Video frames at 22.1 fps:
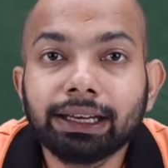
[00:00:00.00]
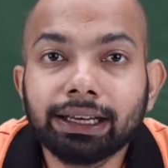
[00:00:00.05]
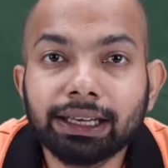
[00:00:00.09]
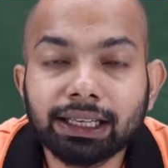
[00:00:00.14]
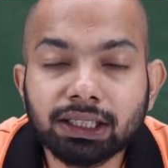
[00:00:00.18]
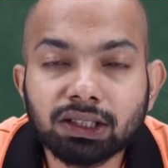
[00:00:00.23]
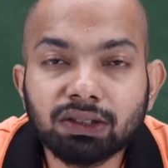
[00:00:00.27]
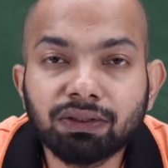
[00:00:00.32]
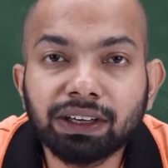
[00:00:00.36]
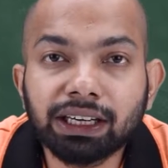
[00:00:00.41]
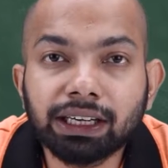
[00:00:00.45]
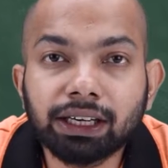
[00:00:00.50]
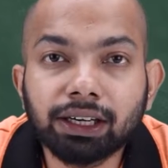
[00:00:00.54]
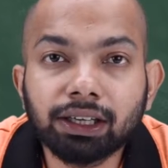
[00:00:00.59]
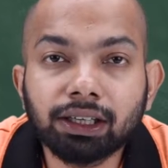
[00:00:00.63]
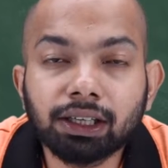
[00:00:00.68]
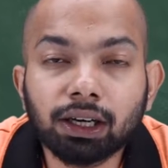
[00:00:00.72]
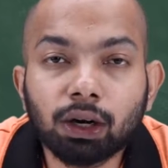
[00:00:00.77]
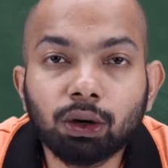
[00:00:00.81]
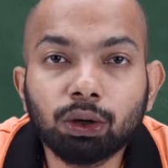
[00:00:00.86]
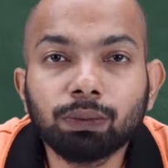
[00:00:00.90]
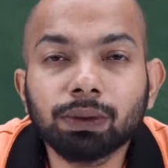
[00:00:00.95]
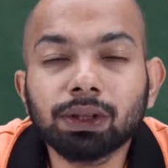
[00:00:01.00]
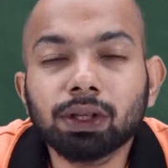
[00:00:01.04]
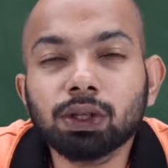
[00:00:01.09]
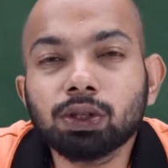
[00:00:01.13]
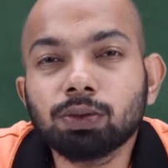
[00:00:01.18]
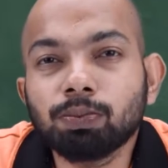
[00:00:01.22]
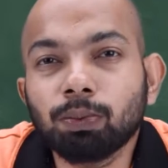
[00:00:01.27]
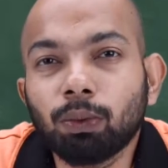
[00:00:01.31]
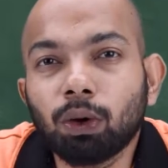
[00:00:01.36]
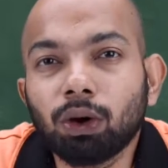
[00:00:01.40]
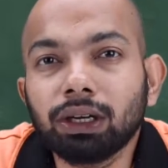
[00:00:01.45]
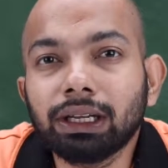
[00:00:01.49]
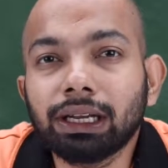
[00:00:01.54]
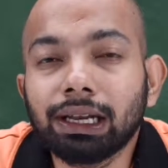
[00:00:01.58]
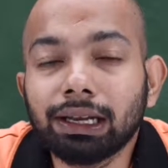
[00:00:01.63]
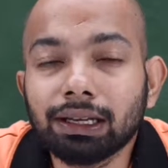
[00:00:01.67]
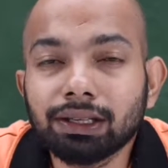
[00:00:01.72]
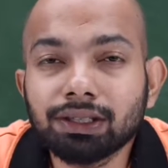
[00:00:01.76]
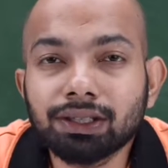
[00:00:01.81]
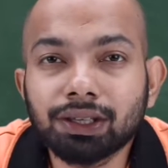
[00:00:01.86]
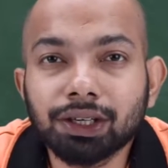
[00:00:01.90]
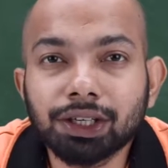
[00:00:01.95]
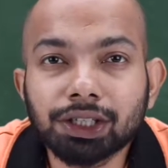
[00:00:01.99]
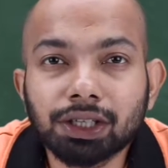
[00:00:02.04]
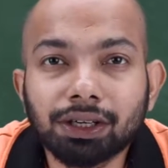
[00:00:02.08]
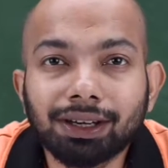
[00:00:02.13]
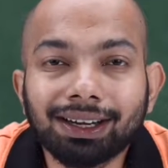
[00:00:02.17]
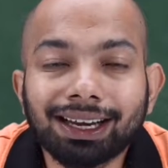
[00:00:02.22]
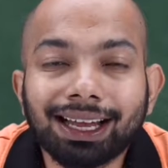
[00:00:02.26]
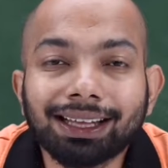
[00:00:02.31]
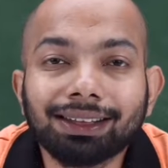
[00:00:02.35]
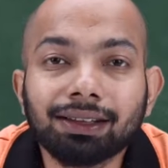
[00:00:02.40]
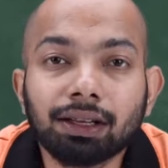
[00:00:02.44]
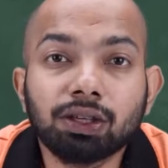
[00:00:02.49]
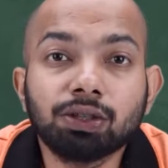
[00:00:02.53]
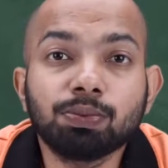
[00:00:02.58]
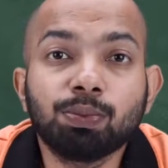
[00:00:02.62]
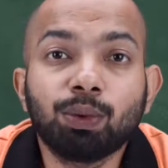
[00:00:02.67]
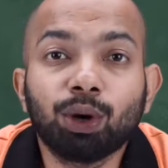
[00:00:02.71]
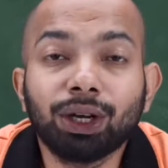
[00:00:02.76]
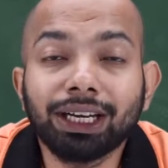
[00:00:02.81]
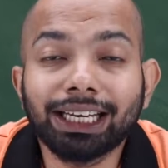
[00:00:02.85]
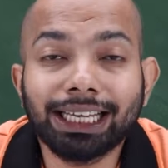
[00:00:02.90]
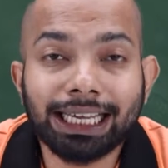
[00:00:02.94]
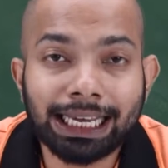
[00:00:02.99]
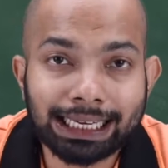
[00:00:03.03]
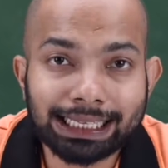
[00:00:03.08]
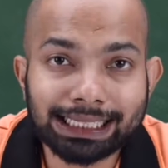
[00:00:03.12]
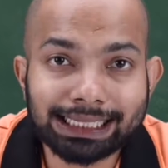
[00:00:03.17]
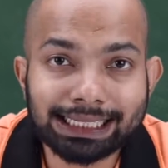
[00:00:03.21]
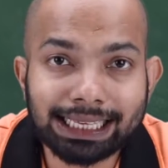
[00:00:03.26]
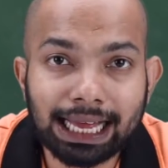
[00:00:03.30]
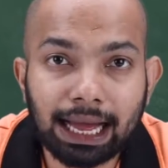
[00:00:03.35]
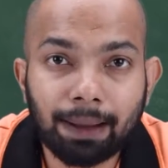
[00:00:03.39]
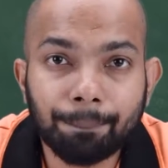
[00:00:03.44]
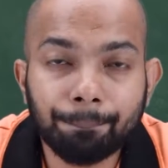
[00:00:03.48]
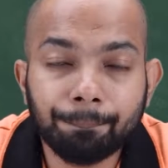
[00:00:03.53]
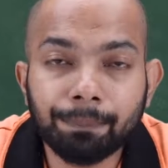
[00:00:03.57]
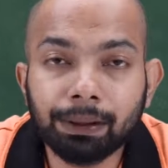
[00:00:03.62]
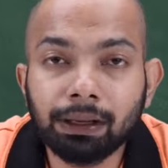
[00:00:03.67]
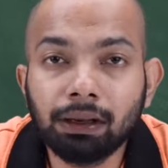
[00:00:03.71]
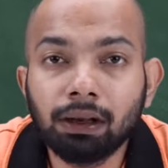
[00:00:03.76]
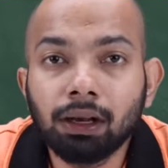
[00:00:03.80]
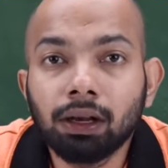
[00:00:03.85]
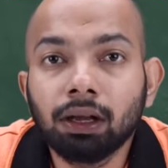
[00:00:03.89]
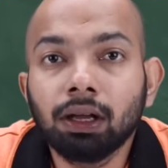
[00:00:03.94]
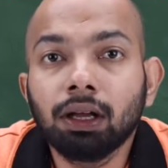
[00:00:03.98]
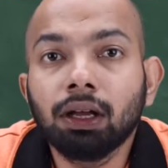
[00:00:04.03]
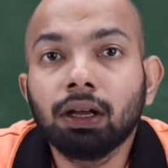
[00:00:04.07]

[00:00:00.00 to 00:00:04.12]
Let's figure it out with a small illustration, rather small example,